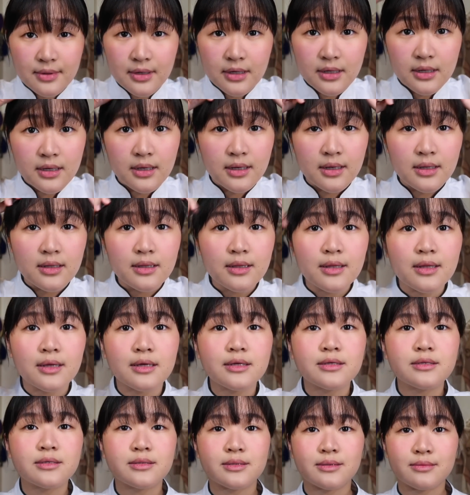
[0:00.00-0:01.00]
I hate
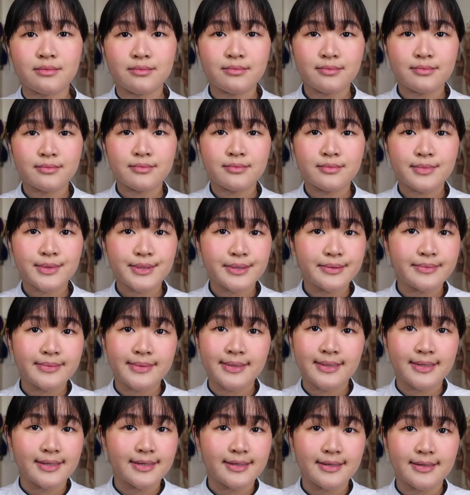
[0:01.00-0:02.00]
this. Oh
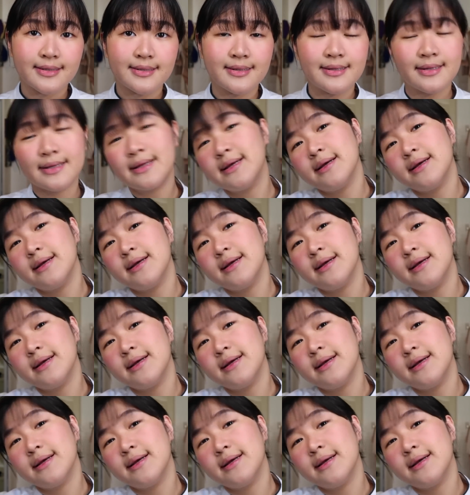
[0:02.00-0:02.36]
my god.